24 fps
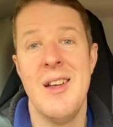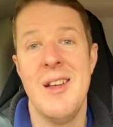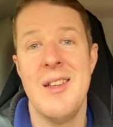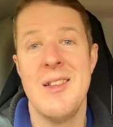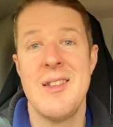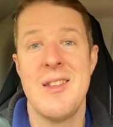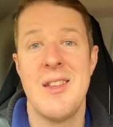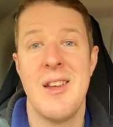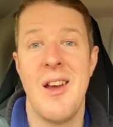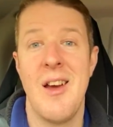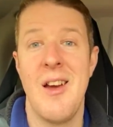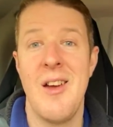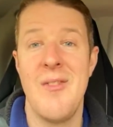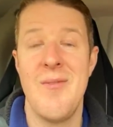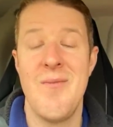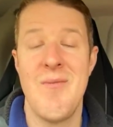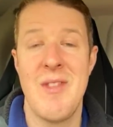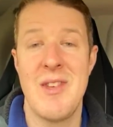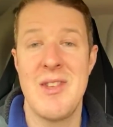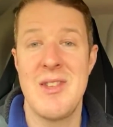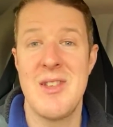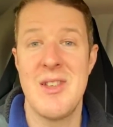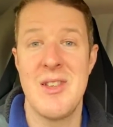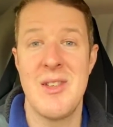So
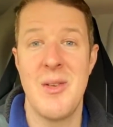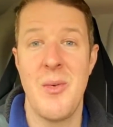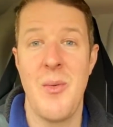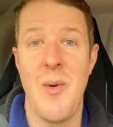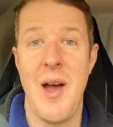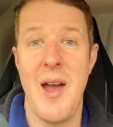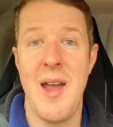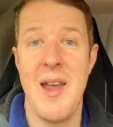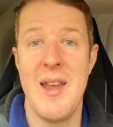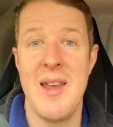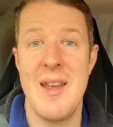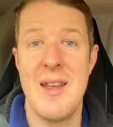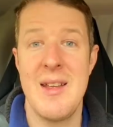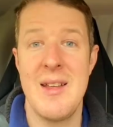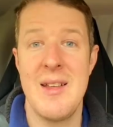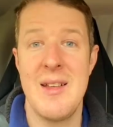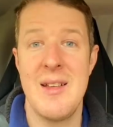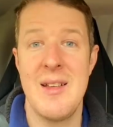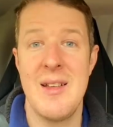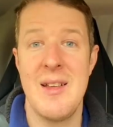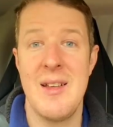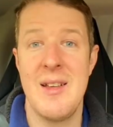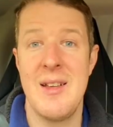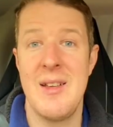it's just the way
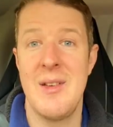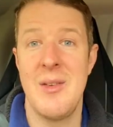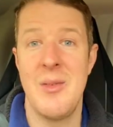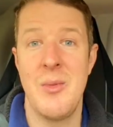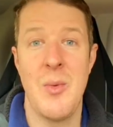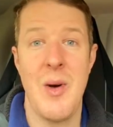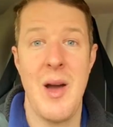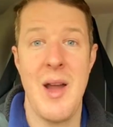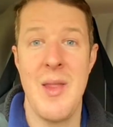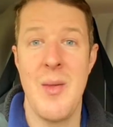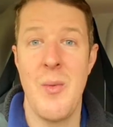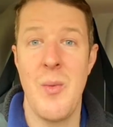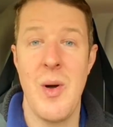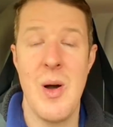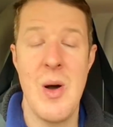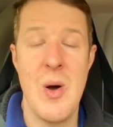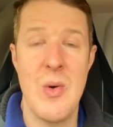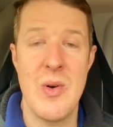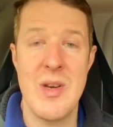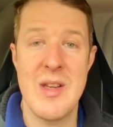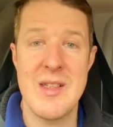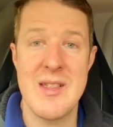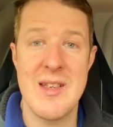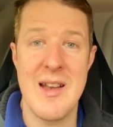the, the way the
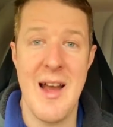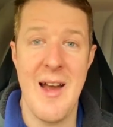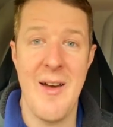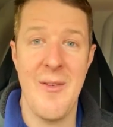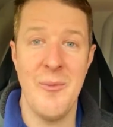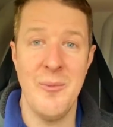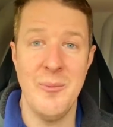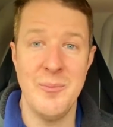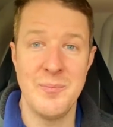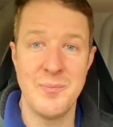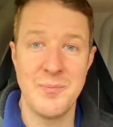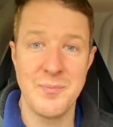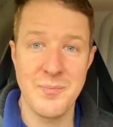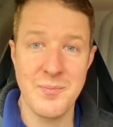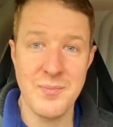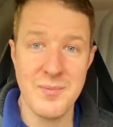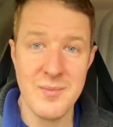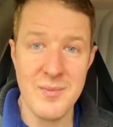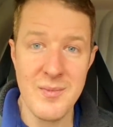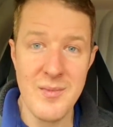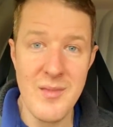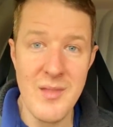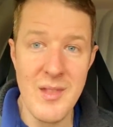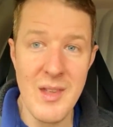world is now.
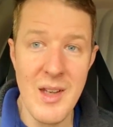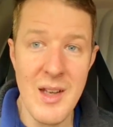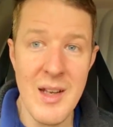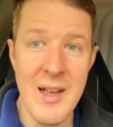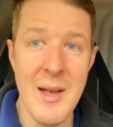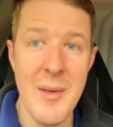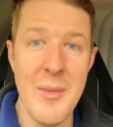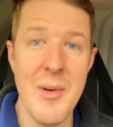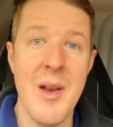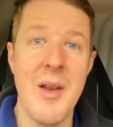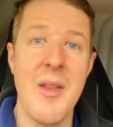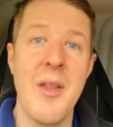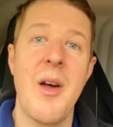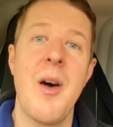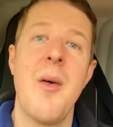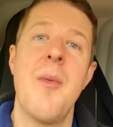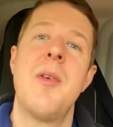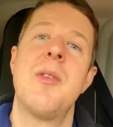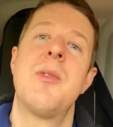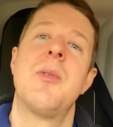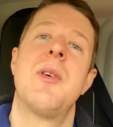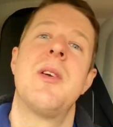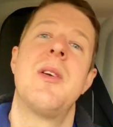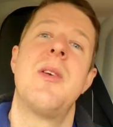Let me know in the
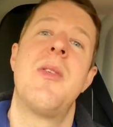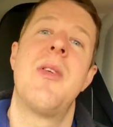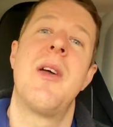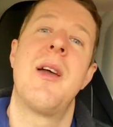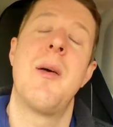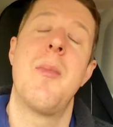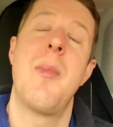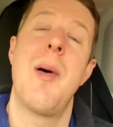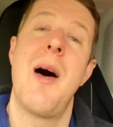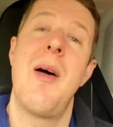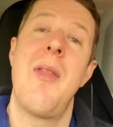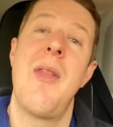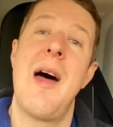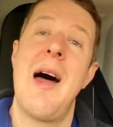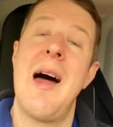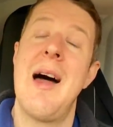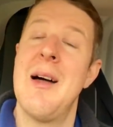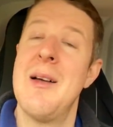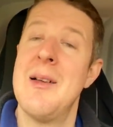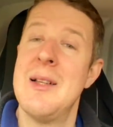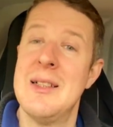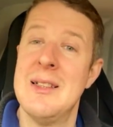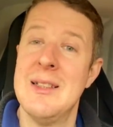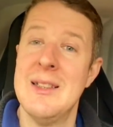comments what you think about that.
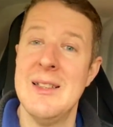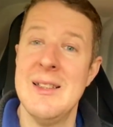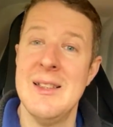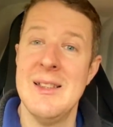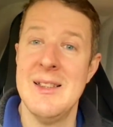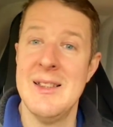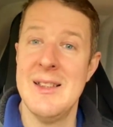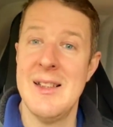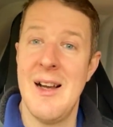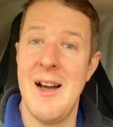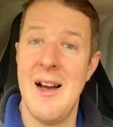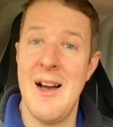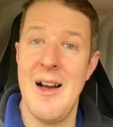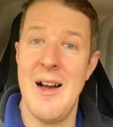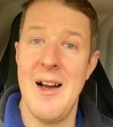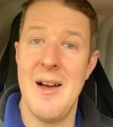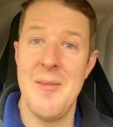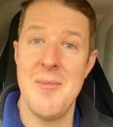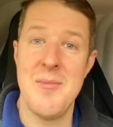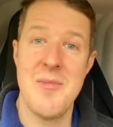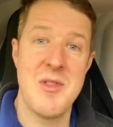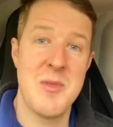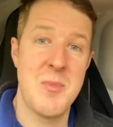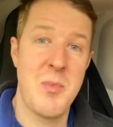
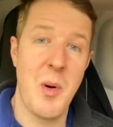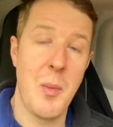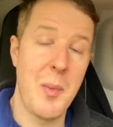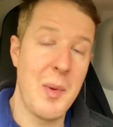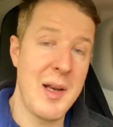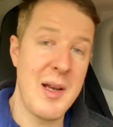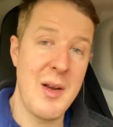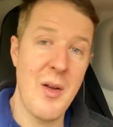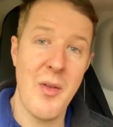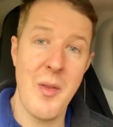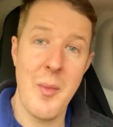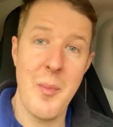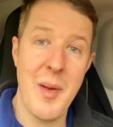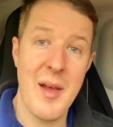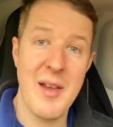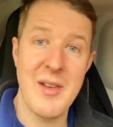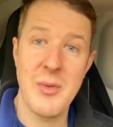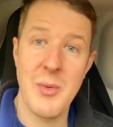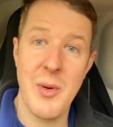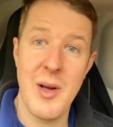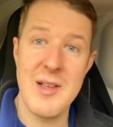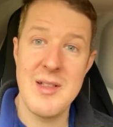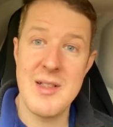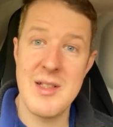Um, it's probably not the
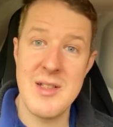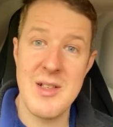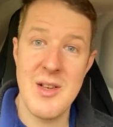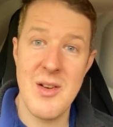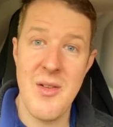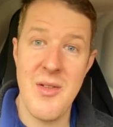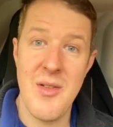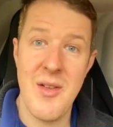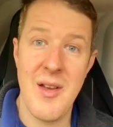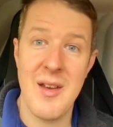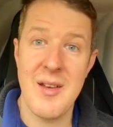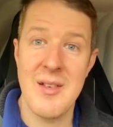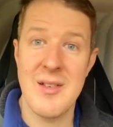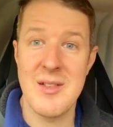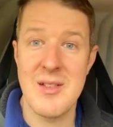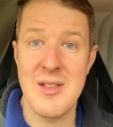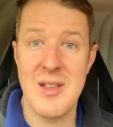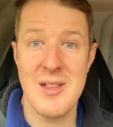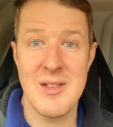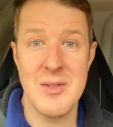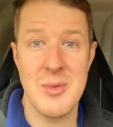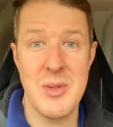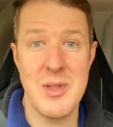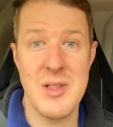best way to do things
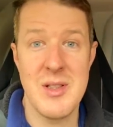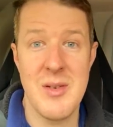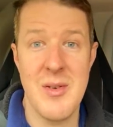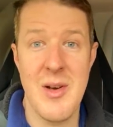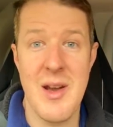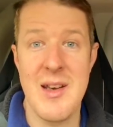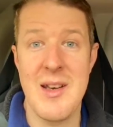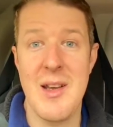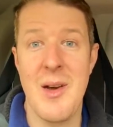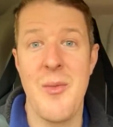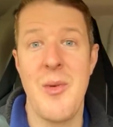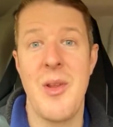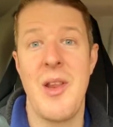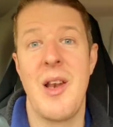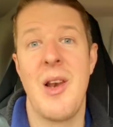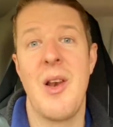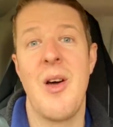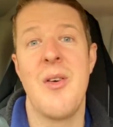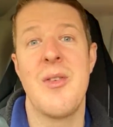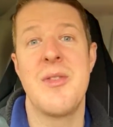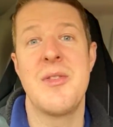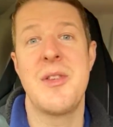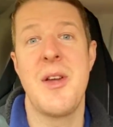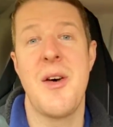because we do end up with a
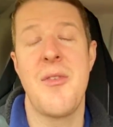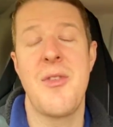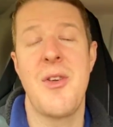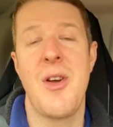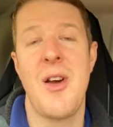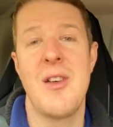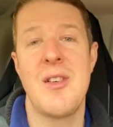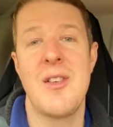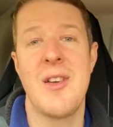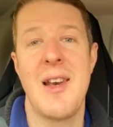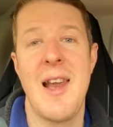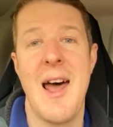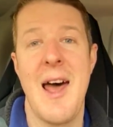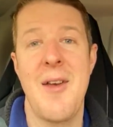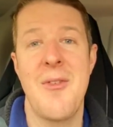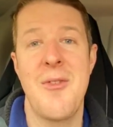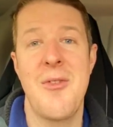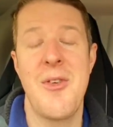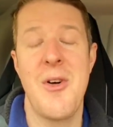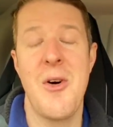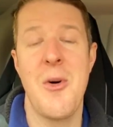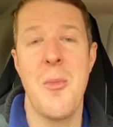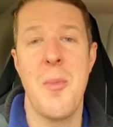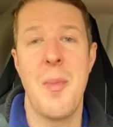lot of stuff going to
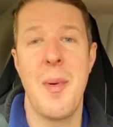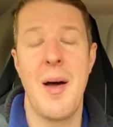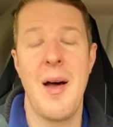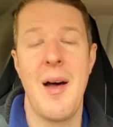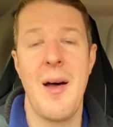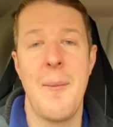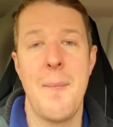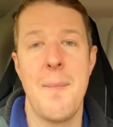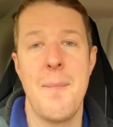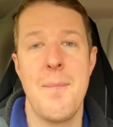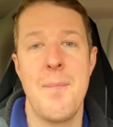landfill, but